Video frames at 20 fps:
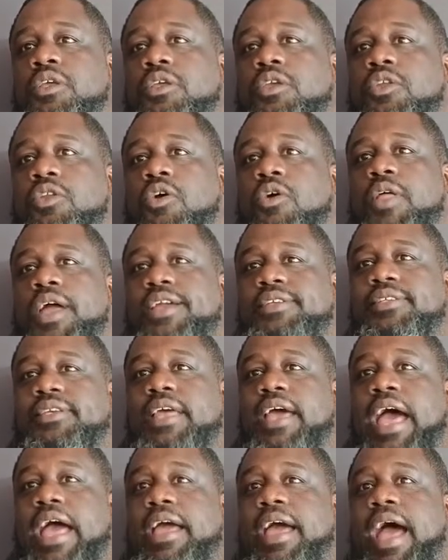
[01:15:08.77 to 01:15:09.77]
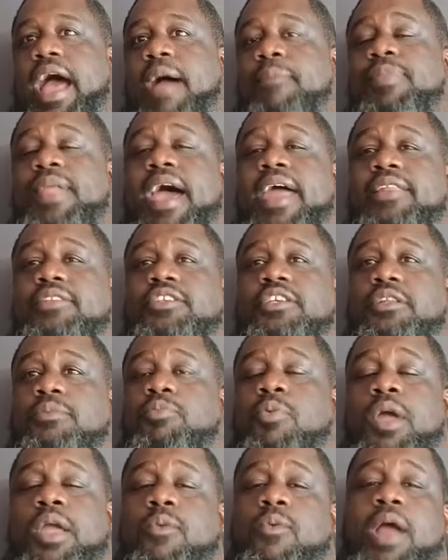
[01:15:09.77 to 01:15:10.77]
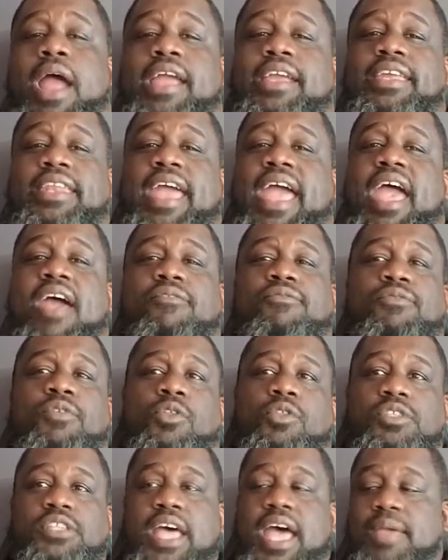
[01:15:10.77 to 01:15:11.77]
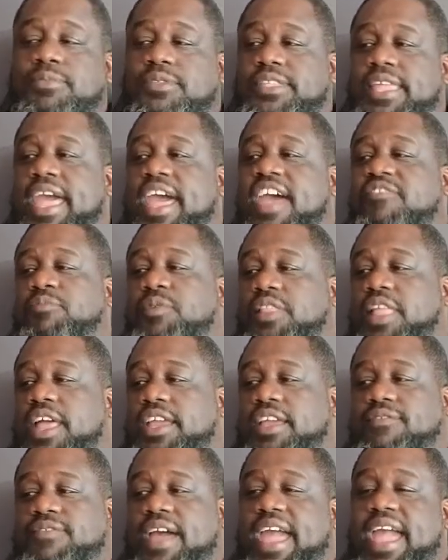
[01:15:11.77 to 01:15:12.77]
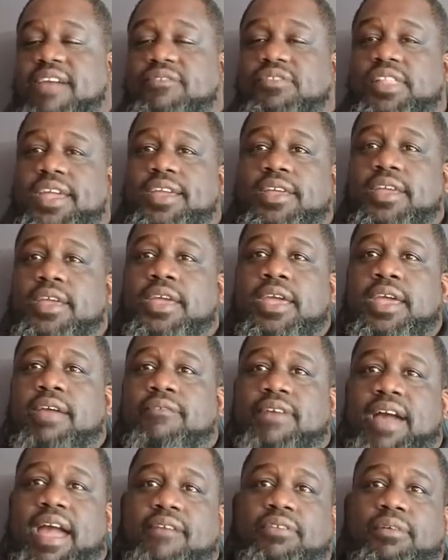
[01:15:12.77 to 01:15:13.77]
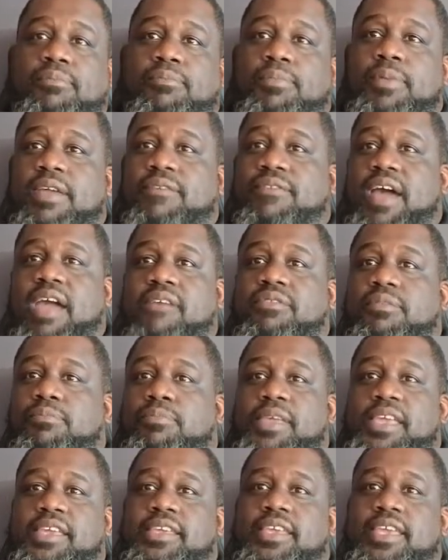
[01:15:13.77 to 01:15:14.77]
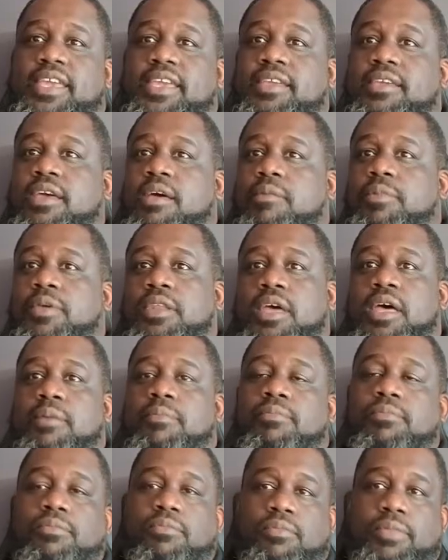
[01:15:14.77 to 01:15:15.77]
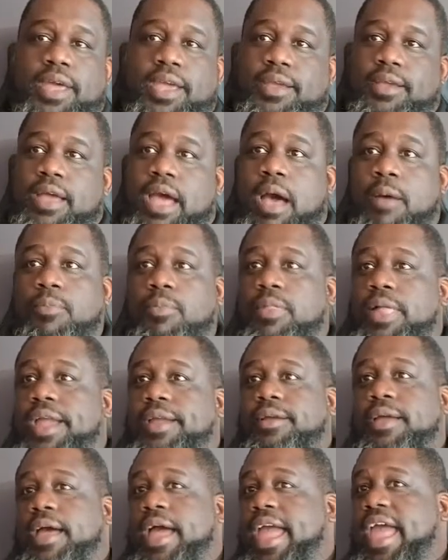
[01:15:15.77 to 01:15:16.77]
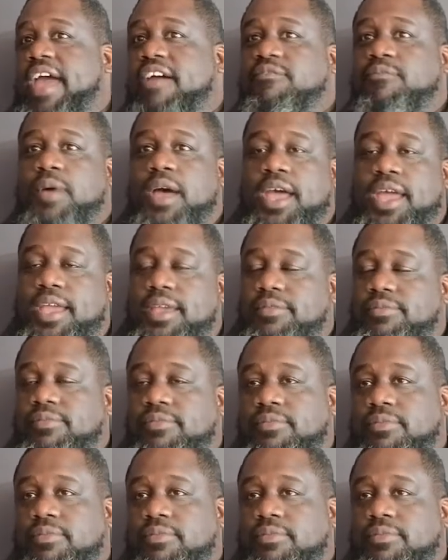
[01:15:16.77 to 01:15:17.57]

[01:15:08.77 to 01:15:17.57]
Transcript: Like I said, I'm not to the point where I can have full time staff, but like if I have a big gig coming up, I have my